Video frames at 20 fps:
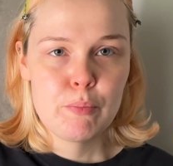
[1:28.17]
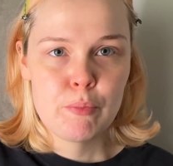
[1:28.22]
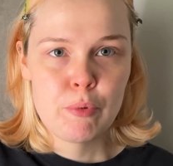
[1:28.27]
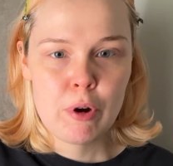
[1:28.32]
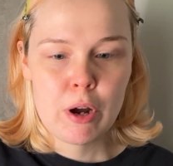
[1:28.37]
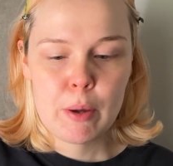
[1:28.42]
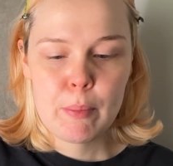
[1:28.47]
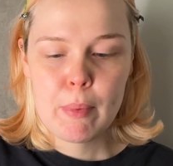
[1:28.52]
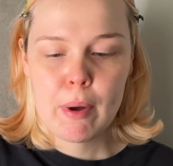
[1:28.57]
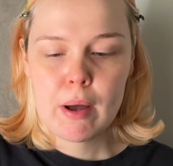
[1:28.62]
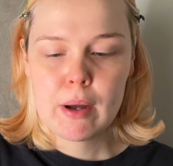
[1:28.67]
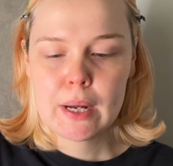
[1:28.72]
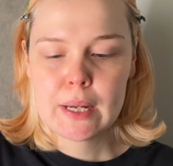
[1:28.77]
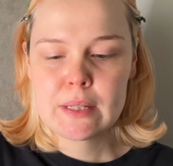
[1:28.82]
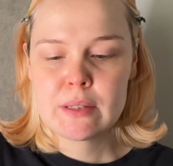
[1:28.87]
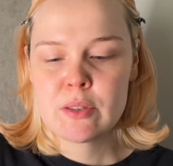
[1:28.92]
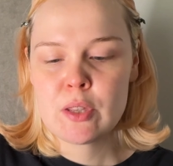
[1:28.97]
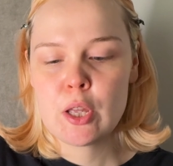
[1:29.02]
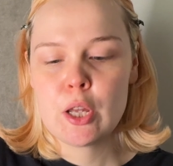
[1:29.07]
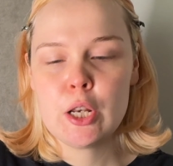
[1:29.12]
Primark. It's
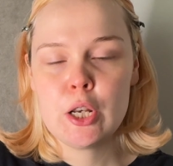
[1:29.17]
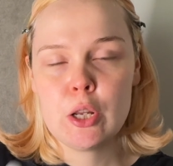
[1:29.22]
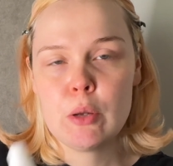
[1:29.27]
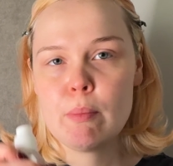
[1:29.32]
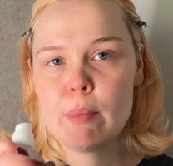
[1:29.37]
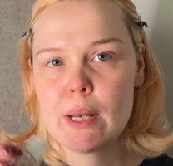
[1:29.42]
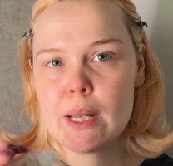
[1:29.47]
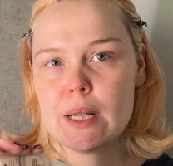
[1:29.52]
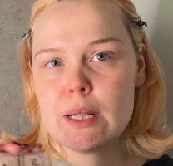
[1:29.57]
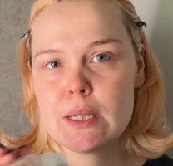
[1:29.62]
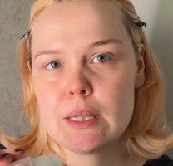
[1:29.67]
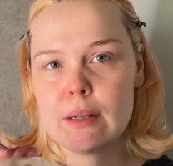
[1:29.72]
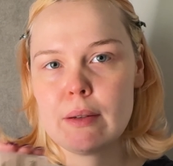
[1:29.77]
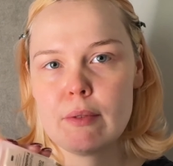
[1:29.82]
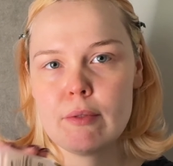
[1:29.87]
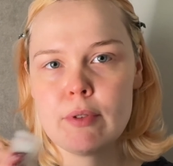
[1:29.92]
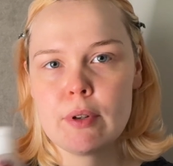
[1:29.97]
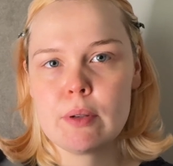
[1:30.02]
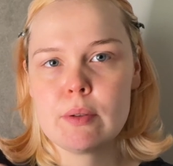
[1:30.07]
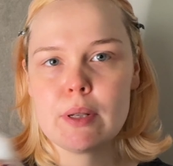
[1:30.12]
the Illuminating
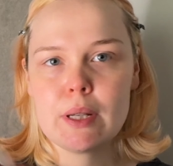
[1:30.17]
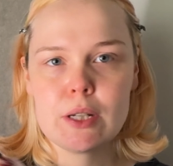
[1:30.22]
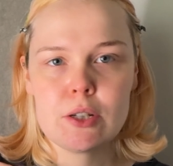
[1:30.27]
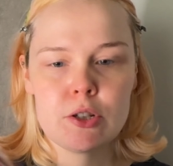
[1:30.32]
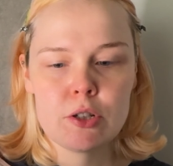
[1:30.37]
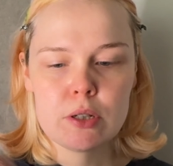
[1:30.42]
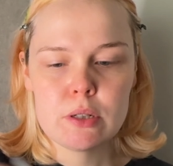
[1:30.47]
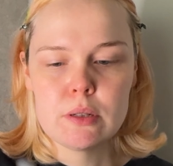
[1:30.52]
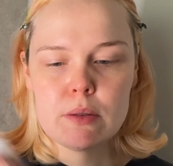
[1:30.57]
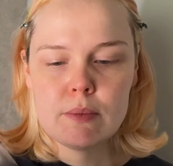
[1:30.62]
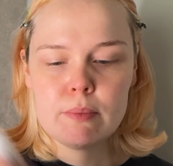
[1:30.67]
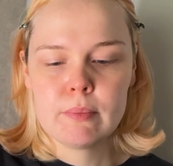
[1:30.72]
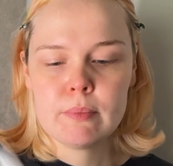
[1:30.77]
foundation,